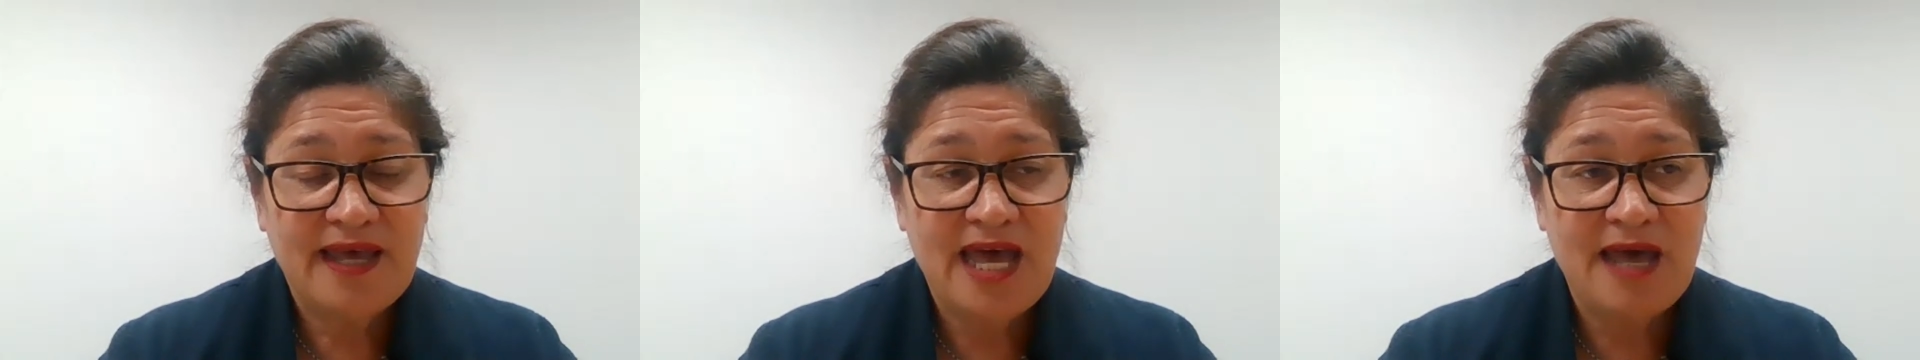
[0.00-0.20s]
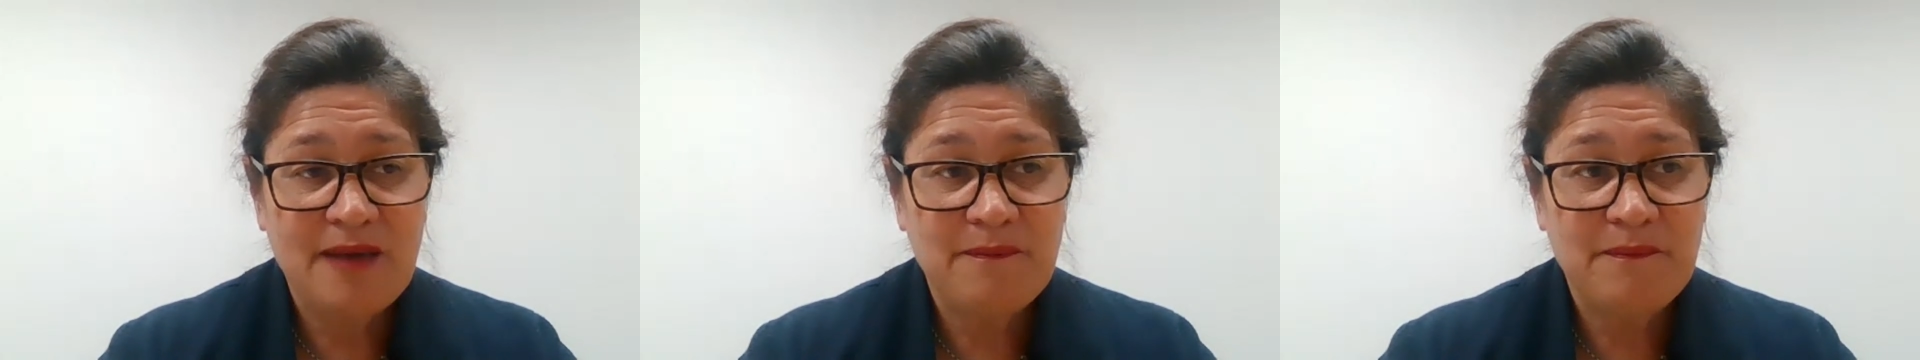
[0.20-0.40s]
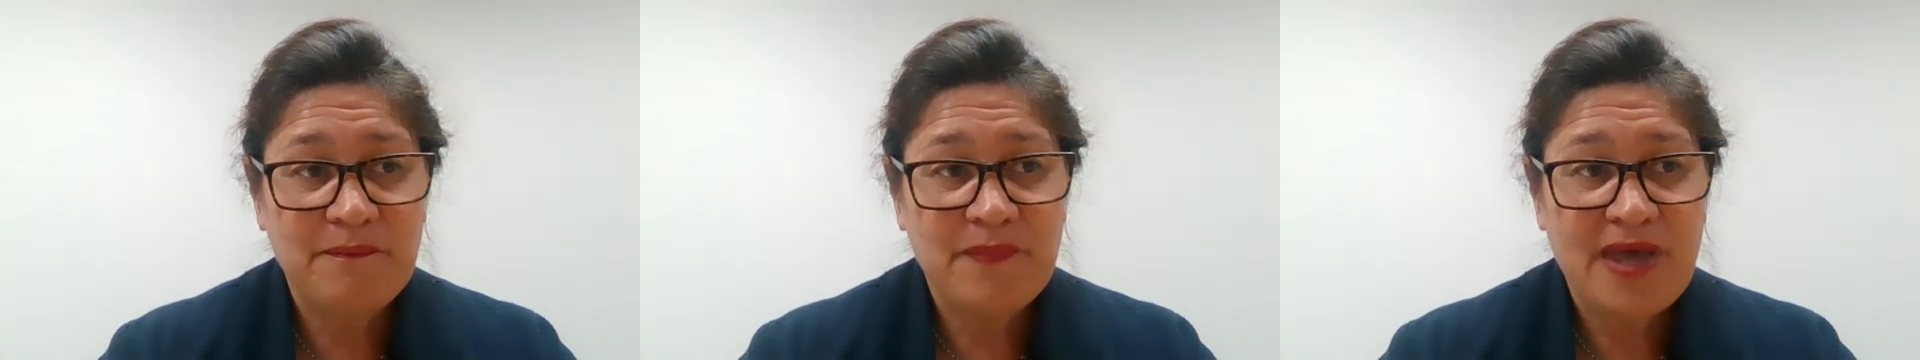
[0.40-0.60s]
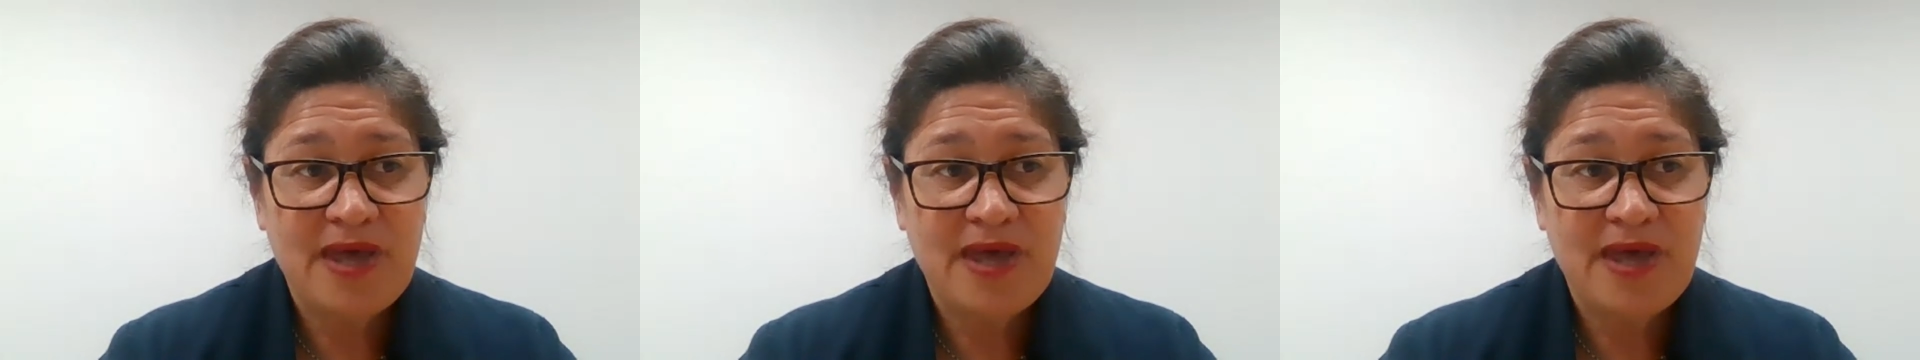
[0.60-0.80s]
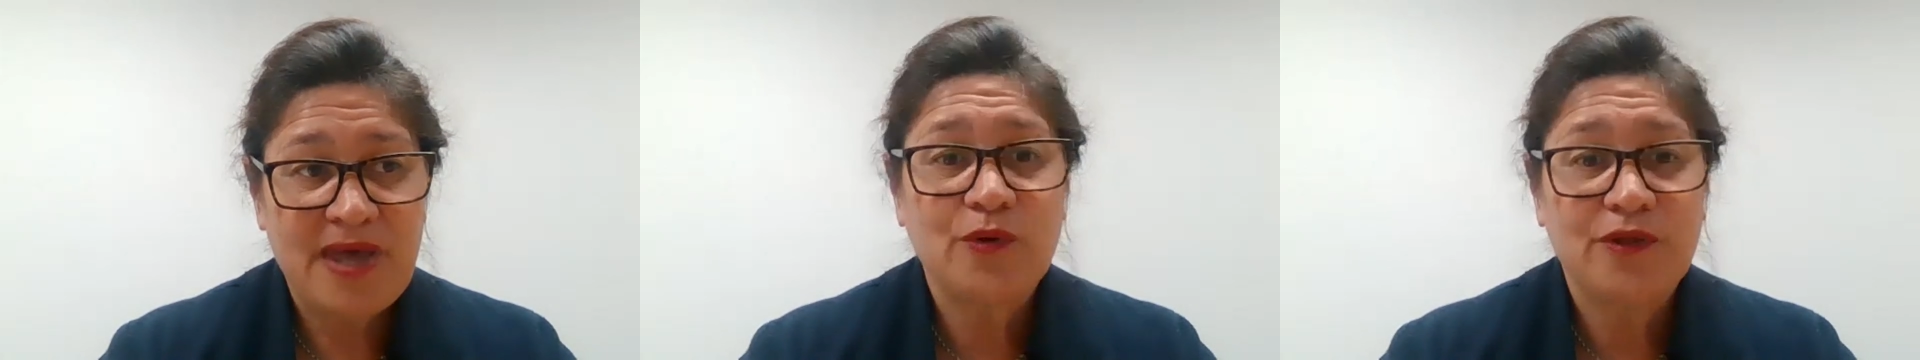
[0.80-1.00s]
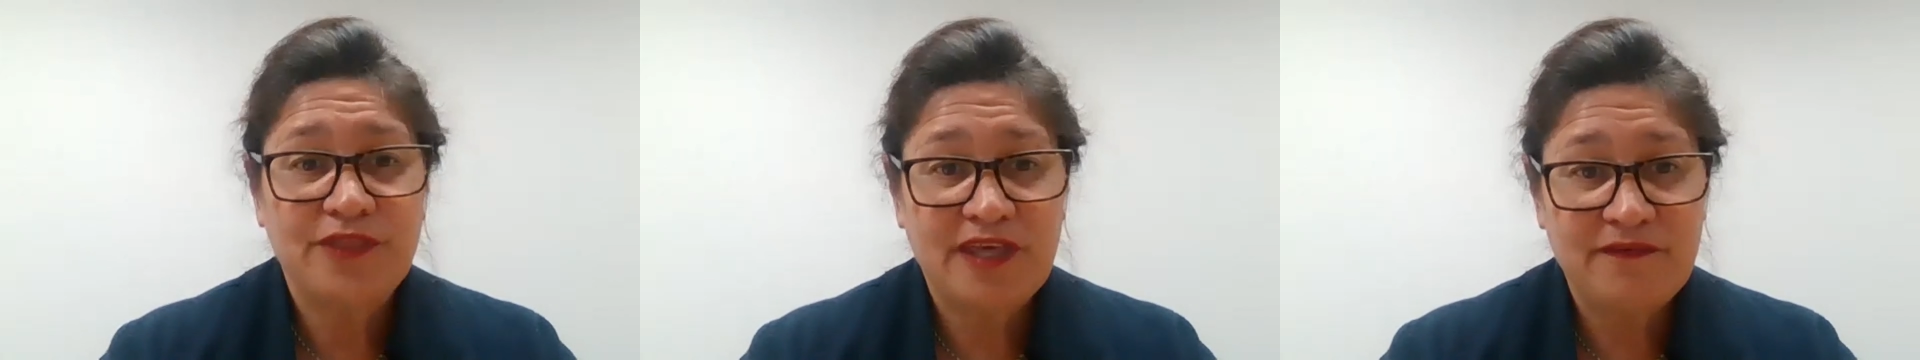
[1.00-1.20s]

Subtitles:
up with